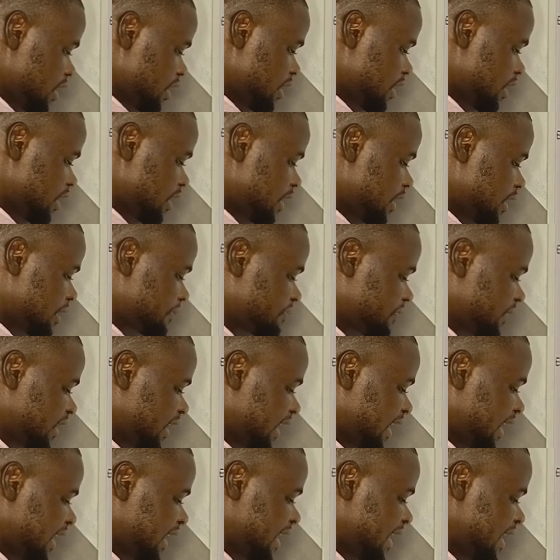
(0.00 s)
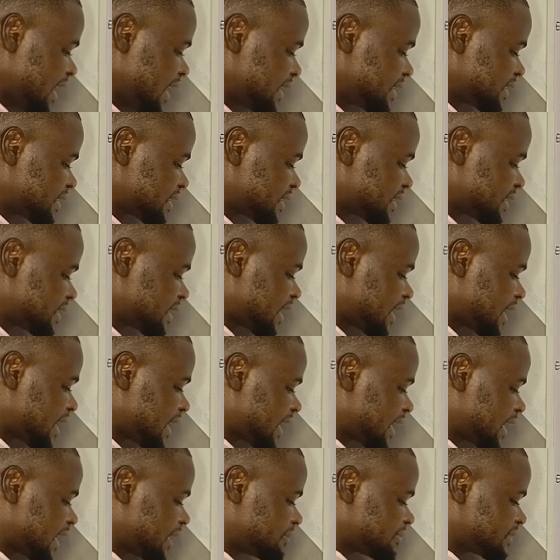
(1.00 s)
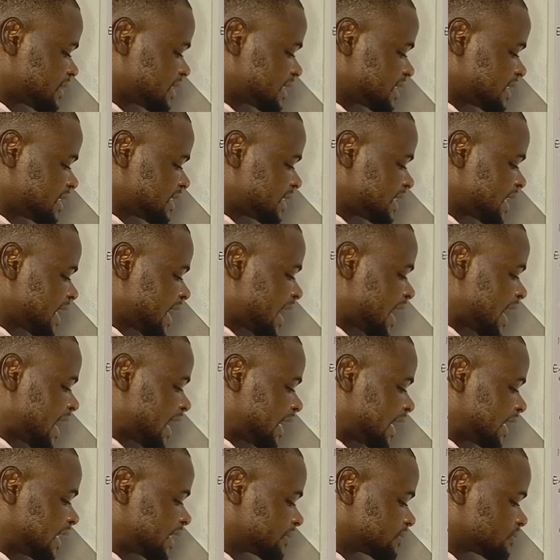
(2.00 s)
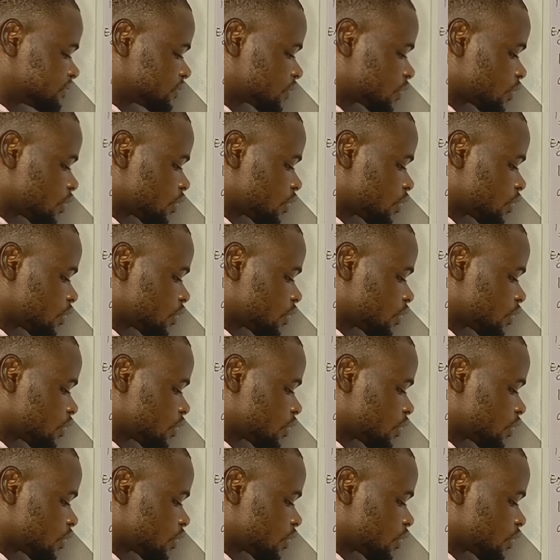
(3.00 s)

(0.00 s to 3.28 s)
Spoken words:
8 times 9